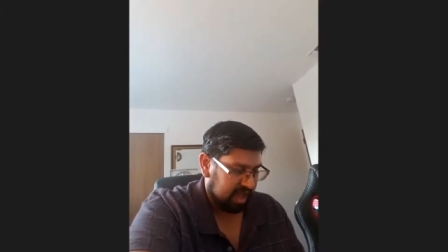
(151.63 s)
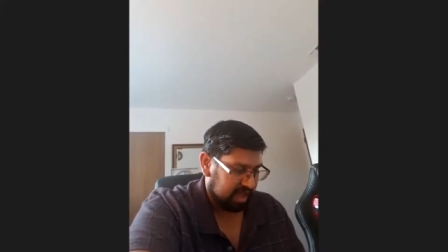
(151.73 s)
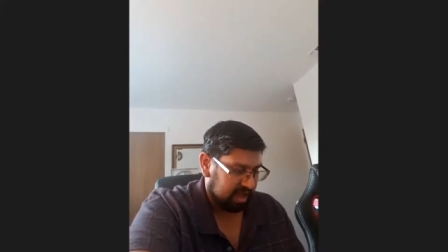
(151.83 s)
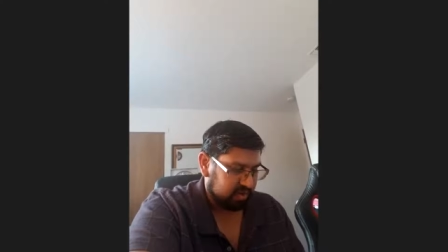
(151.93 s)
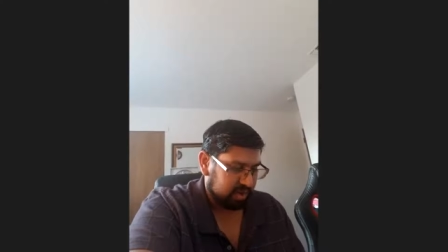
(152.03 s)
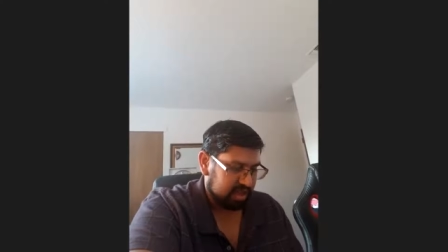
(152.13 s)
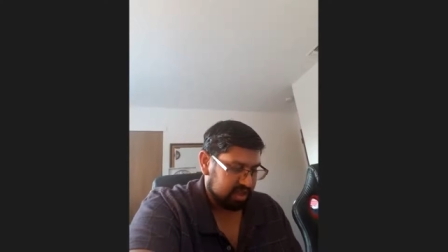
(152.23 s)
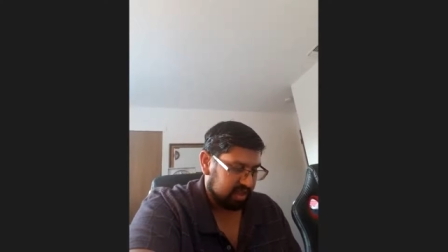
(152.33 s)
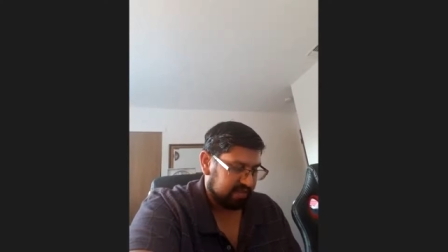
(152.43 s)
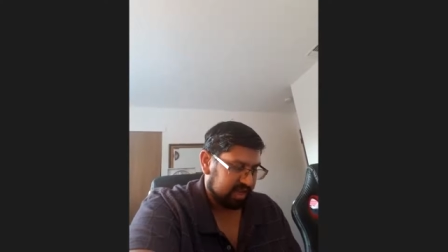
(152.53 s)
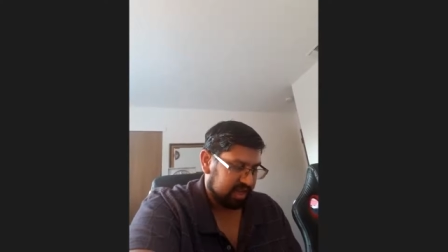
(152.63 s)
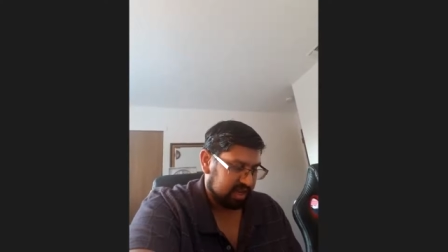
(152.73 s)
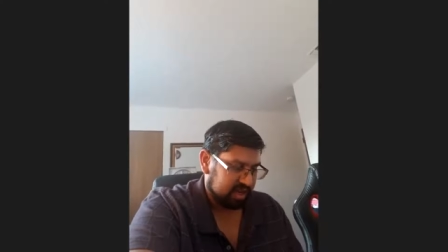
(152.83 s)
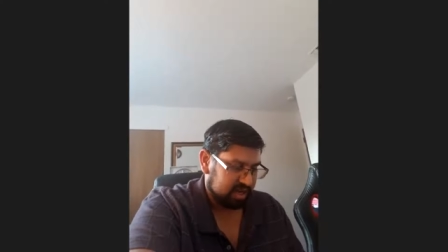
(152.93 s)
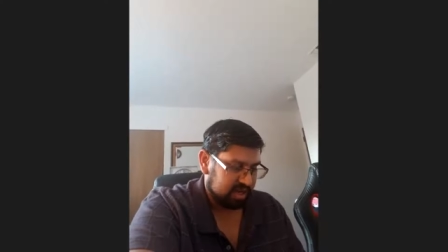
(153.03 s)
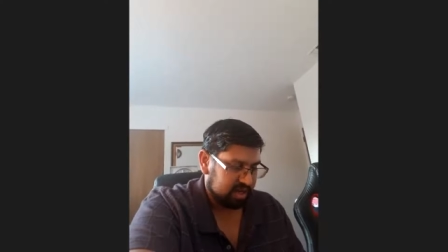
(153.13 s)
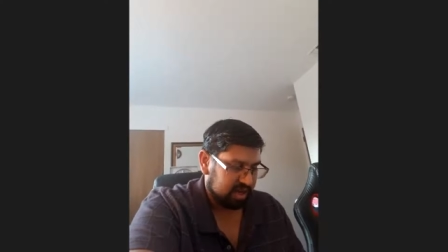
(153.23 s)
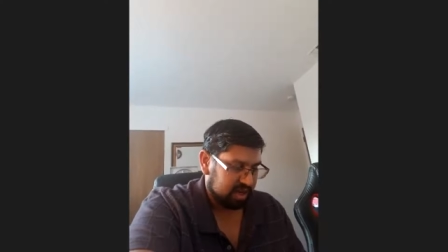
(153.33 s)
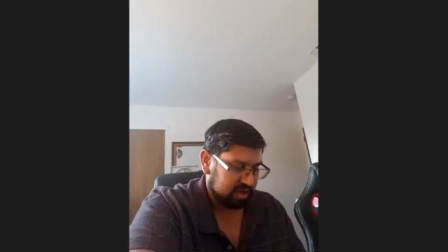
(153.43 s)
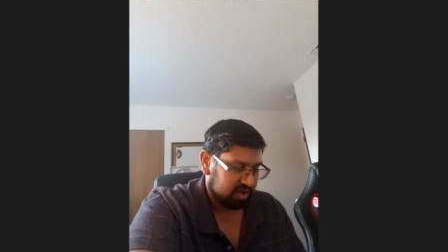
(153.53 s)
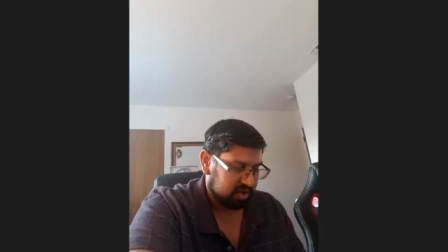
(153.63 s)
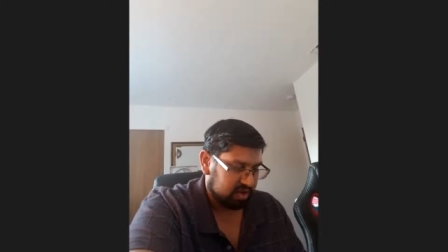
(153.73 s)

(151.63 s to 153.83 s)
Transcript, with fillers: uh, as well as Leviticus uh,